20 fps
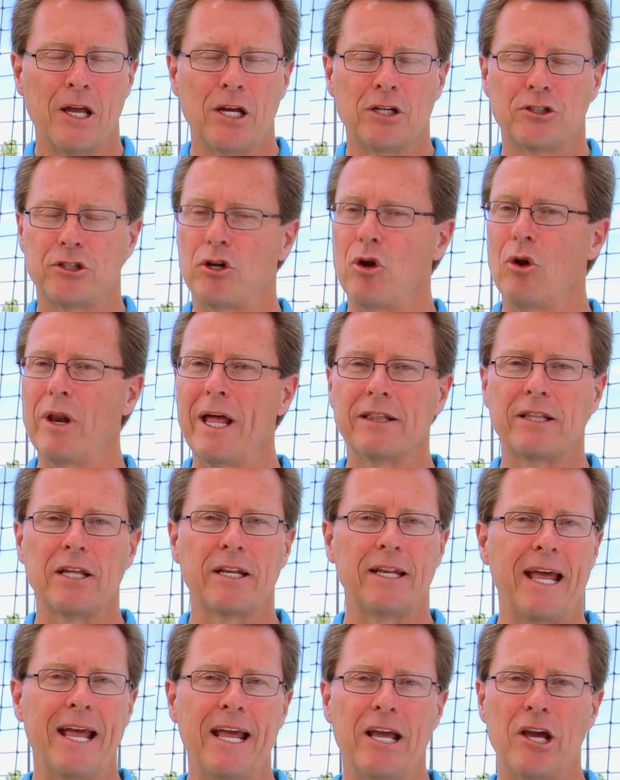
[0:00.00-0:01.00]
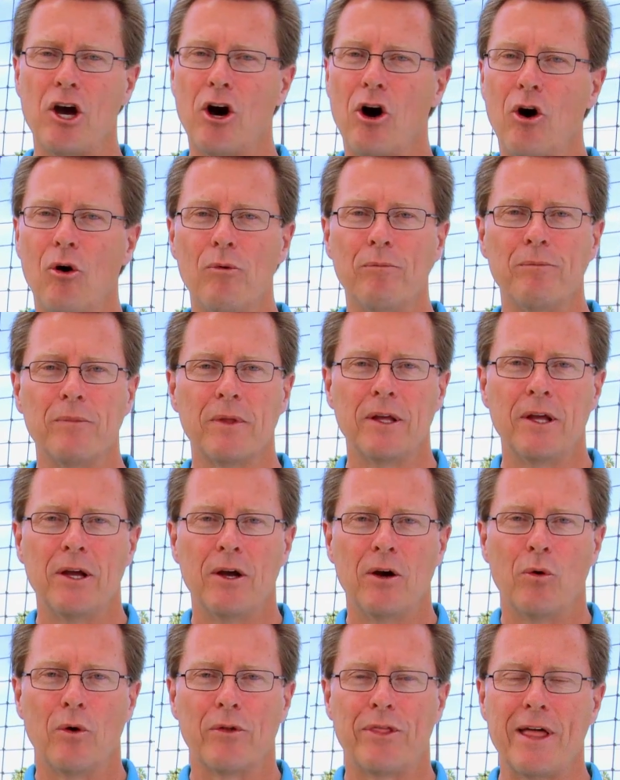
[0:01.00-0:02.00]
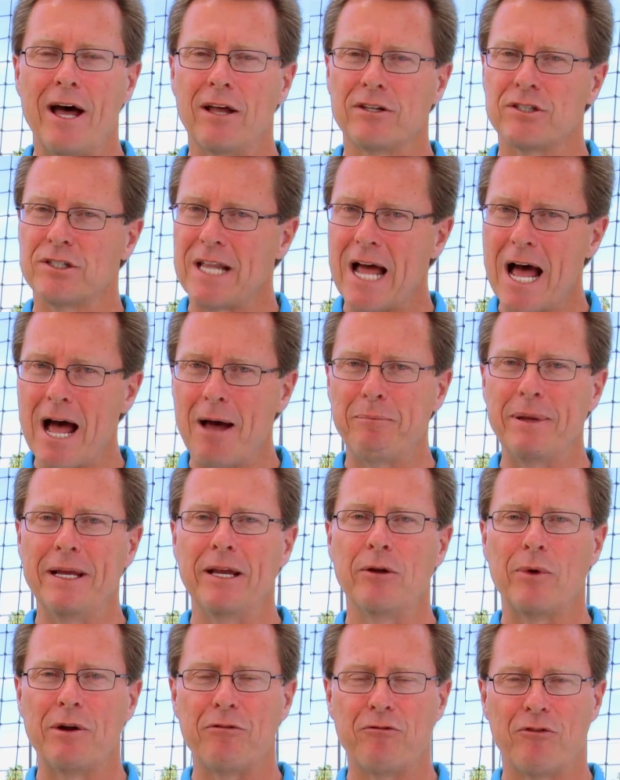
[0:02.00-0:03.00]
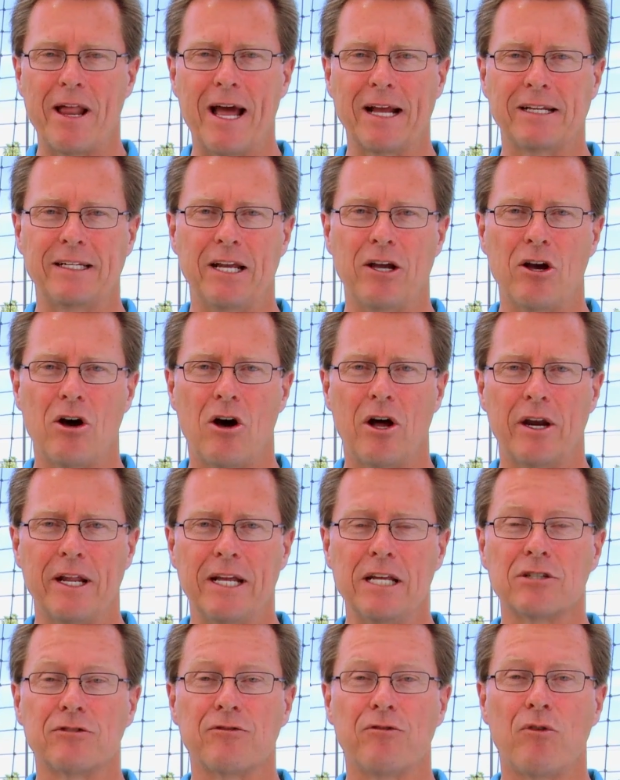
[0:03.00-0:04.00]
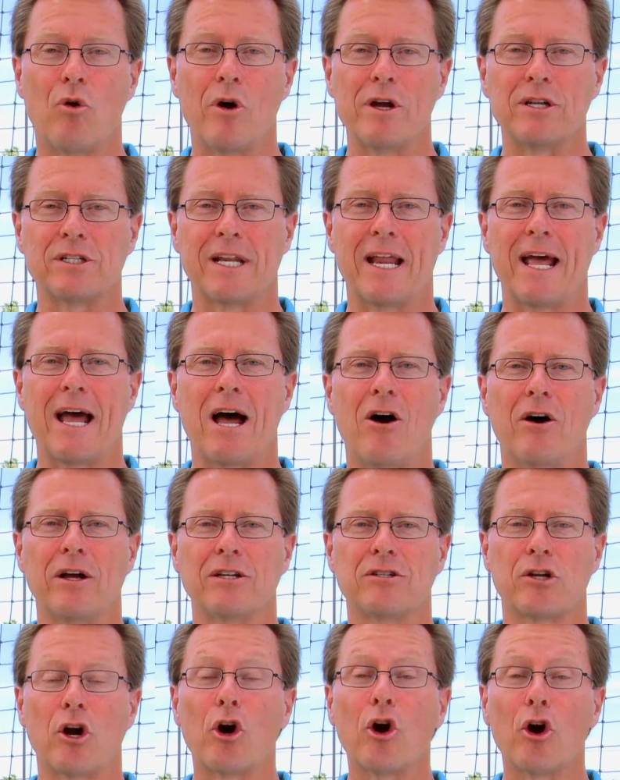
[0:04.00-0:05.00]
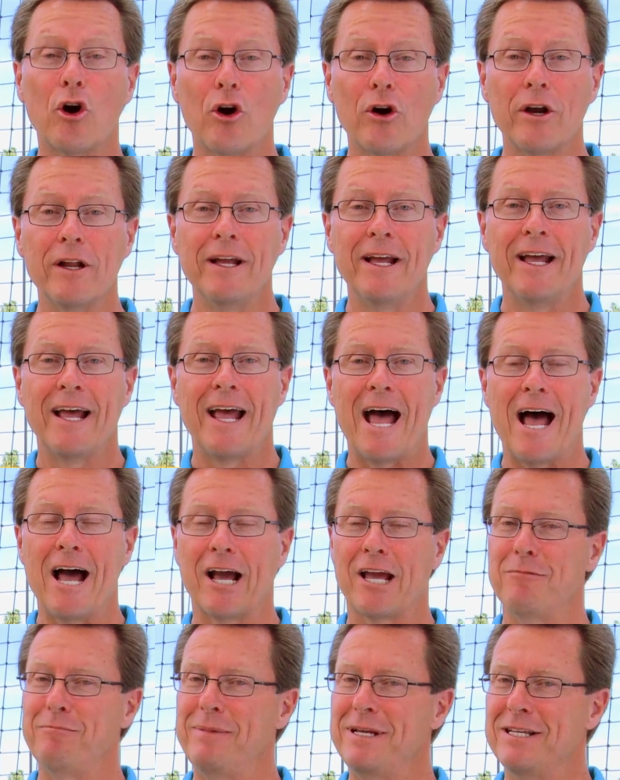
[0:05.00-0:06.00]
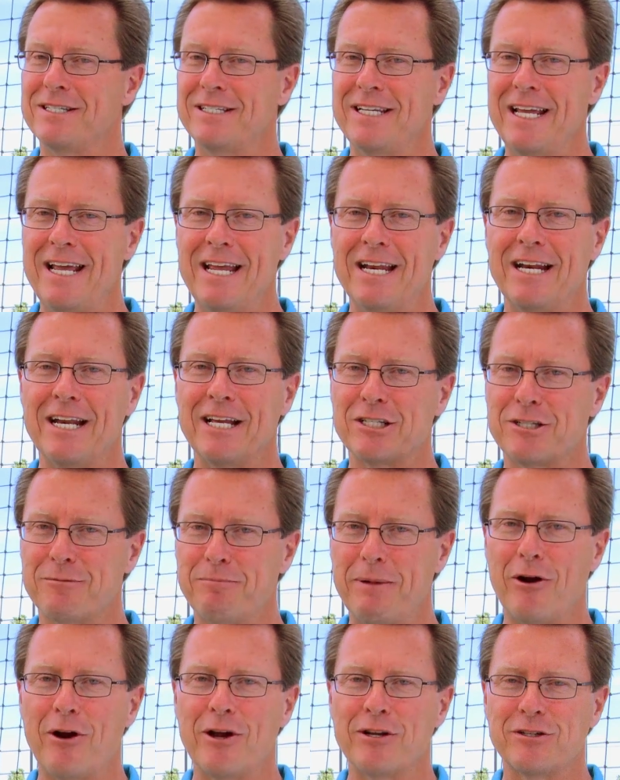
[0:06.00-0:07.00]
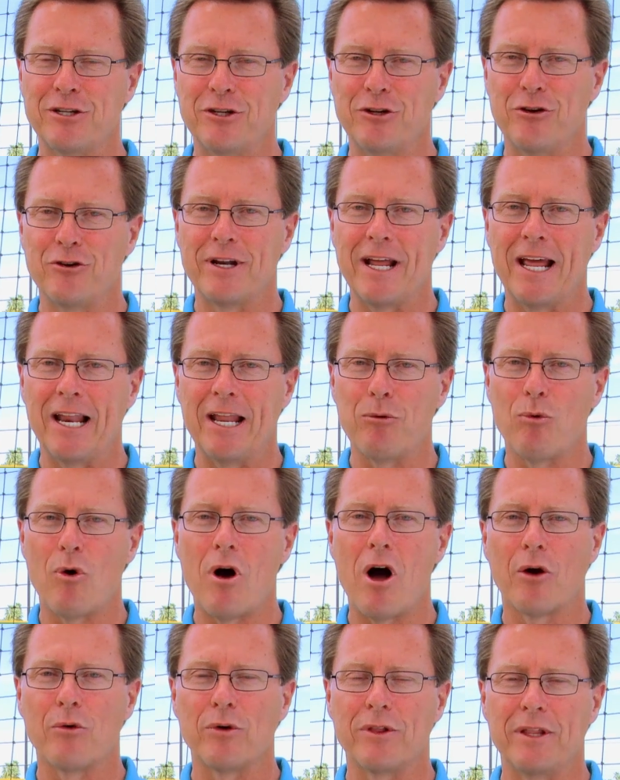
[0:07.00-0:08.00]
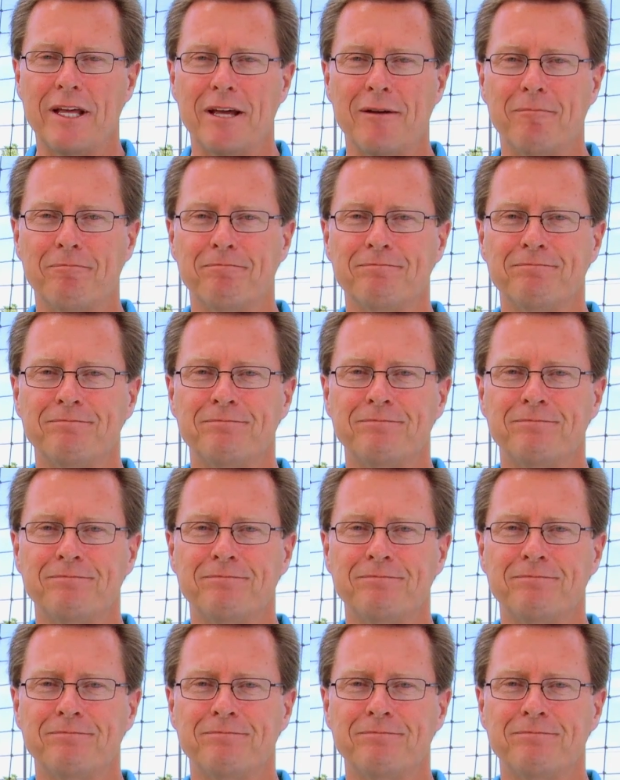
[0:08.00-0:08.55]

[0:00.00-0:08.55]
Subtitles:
So don't let the day go without stopping and reflecting on His voice and how it's heard, how it can be seen and experienced in your daily walk with Him.